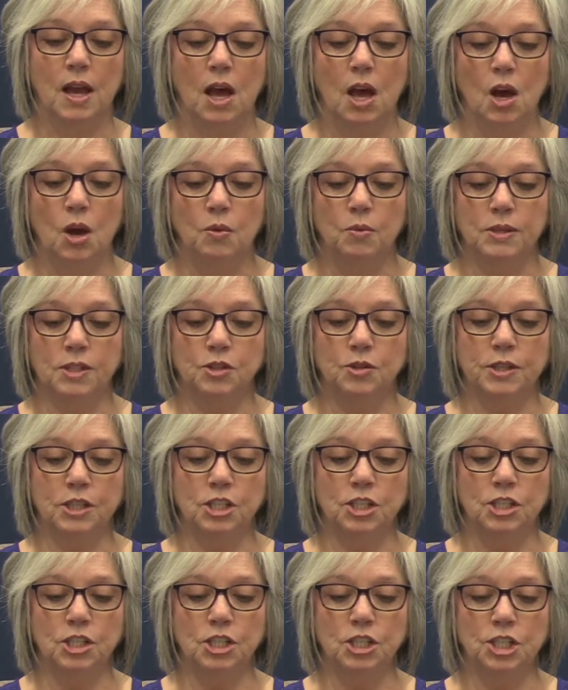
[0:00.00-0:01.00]

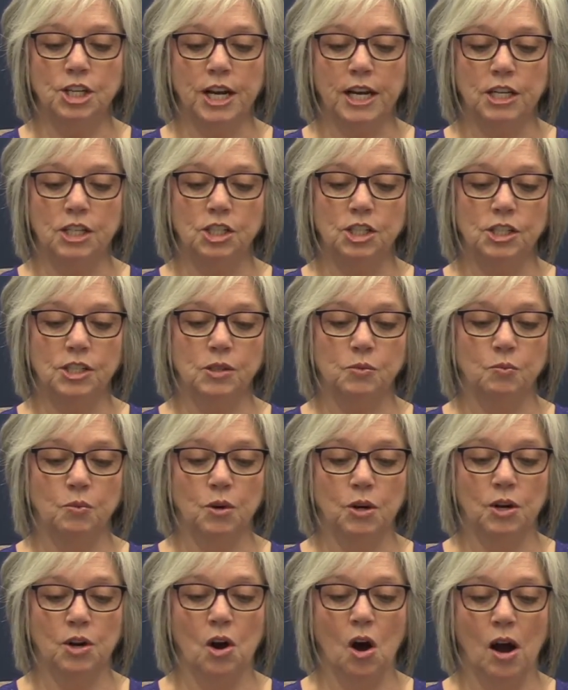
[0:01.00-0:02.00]
Restriction changes
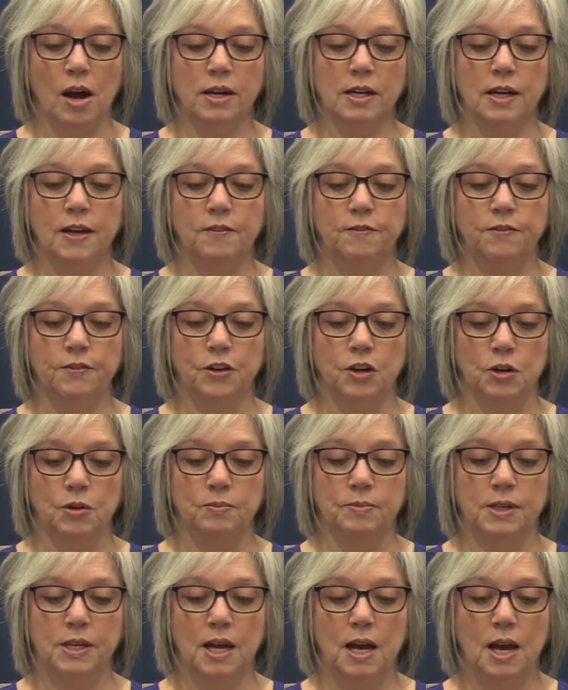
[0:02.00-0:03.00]
were not
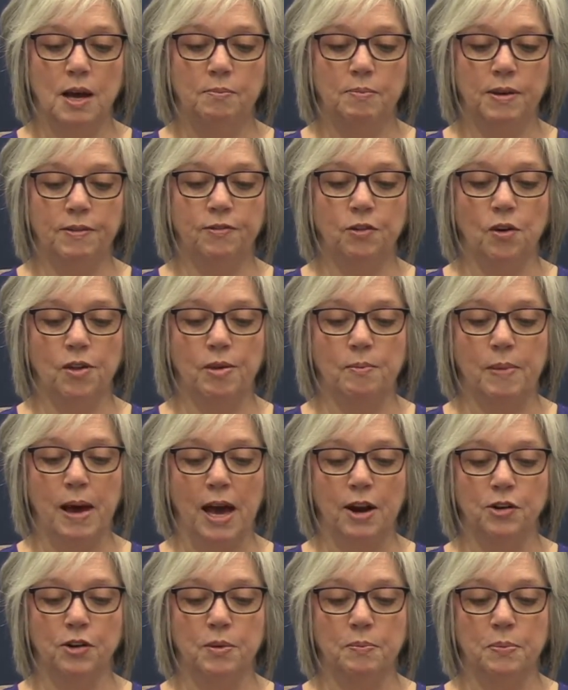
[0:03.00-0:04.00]
confirmed before the
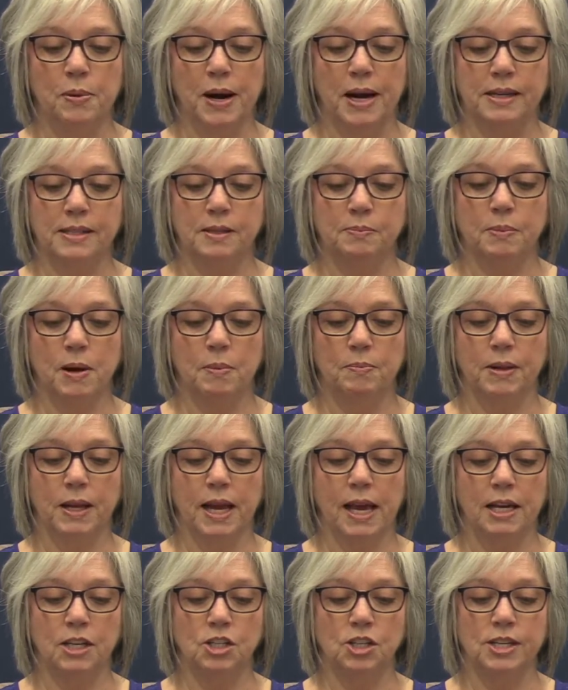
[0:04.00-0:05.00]
Banner and Press
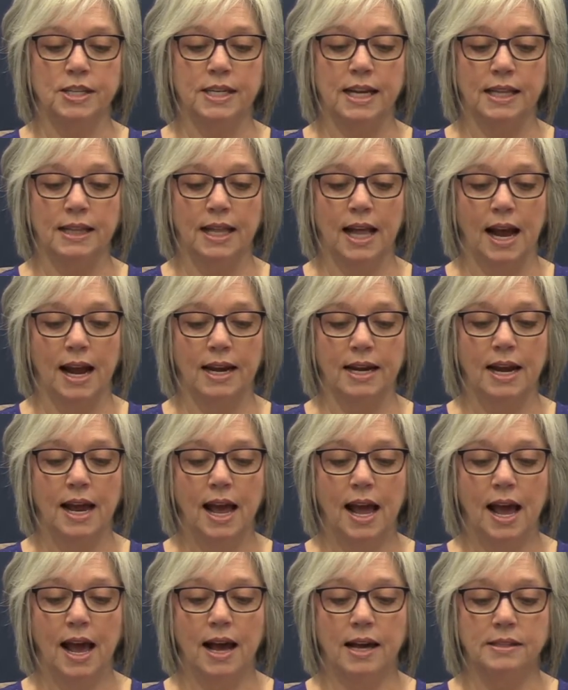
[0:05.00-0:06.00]
publication deadline,
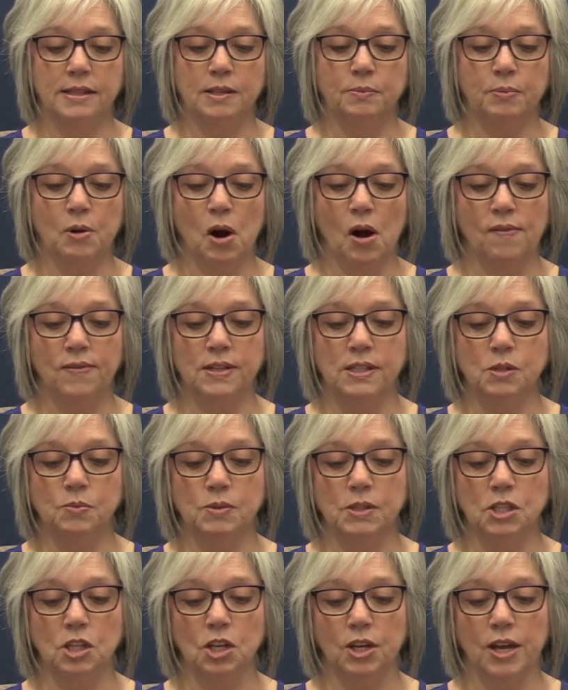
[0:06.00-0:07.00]
as the province
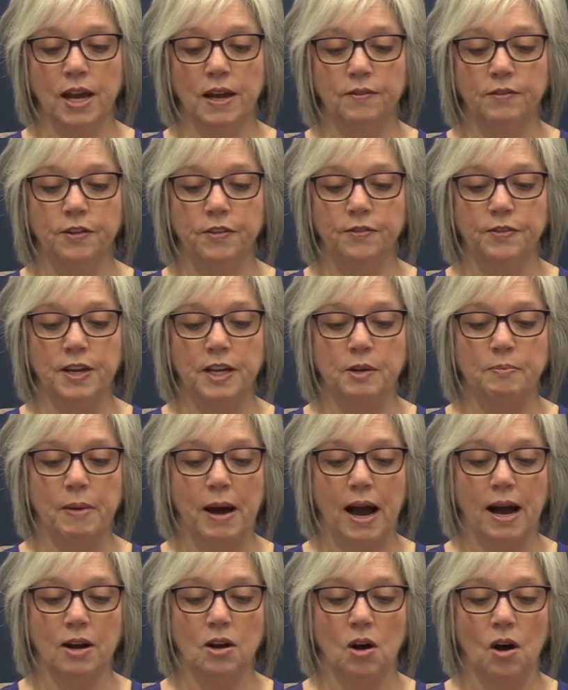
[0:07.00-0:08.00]
was looking for
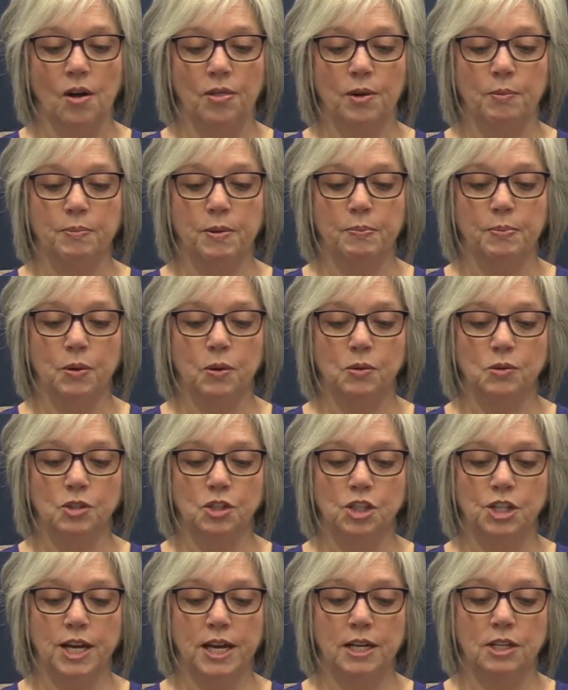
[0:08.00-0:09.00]
feedback on the proposed
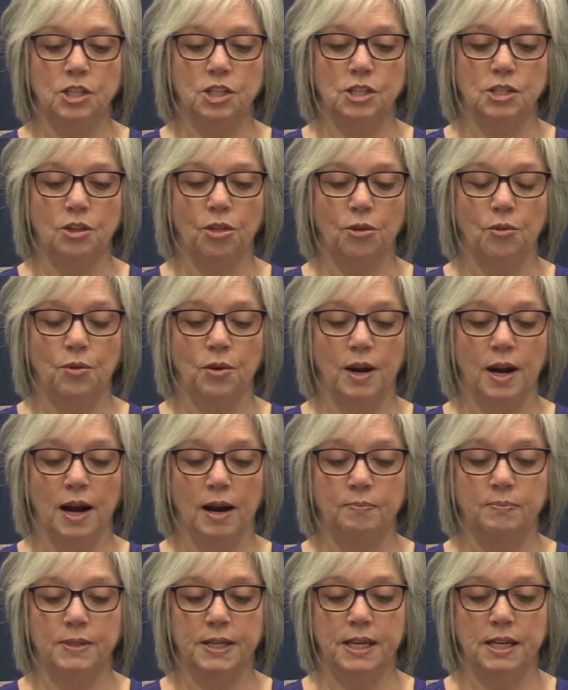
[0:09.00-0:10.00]
changes through an
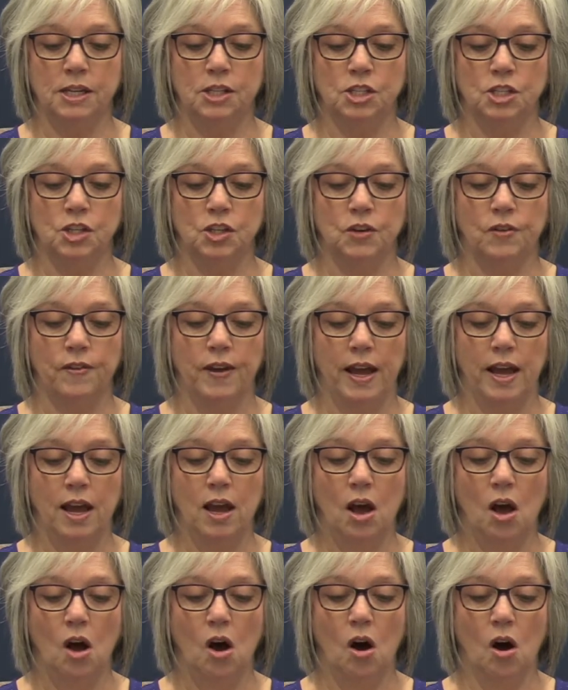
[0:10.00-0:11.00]
updated survey
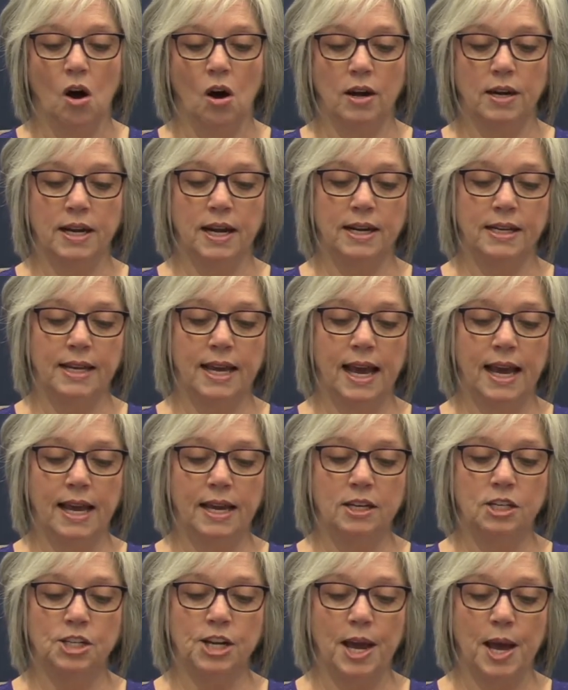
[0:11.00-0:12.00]
on
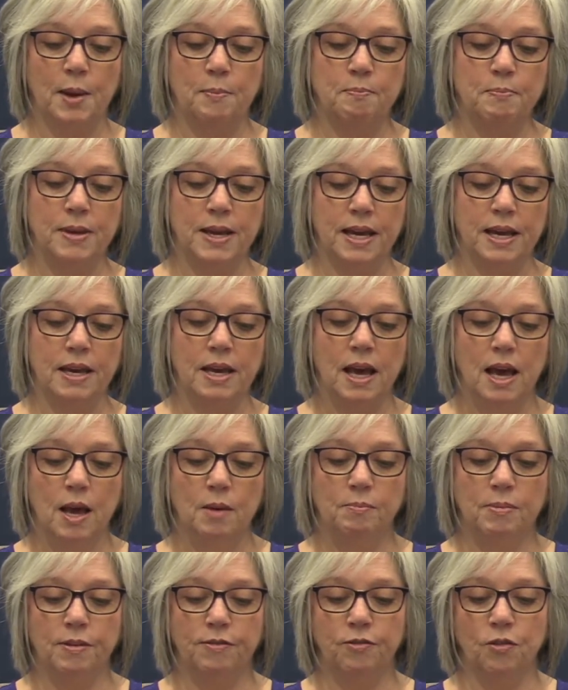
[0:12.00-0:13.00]
Engage MB
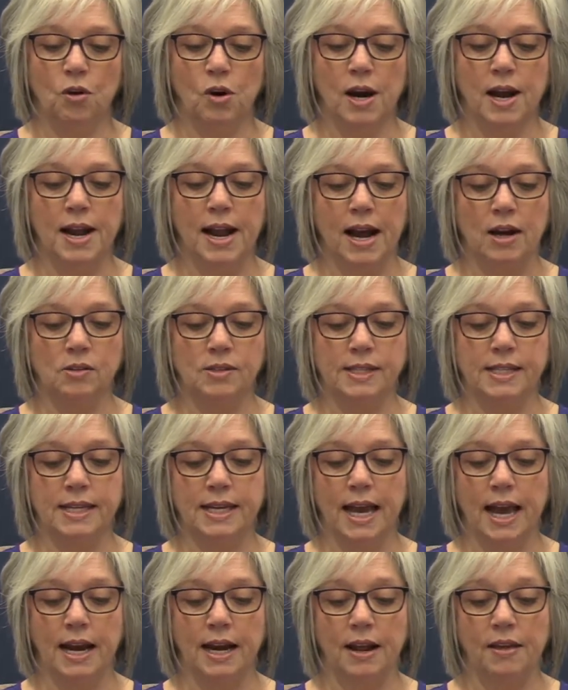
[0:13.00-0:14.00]
before announcing
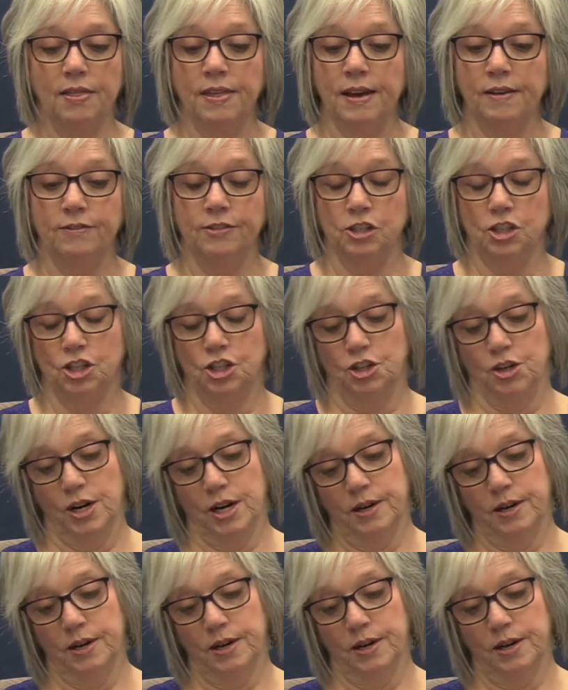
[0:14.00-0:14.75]
anything for sure.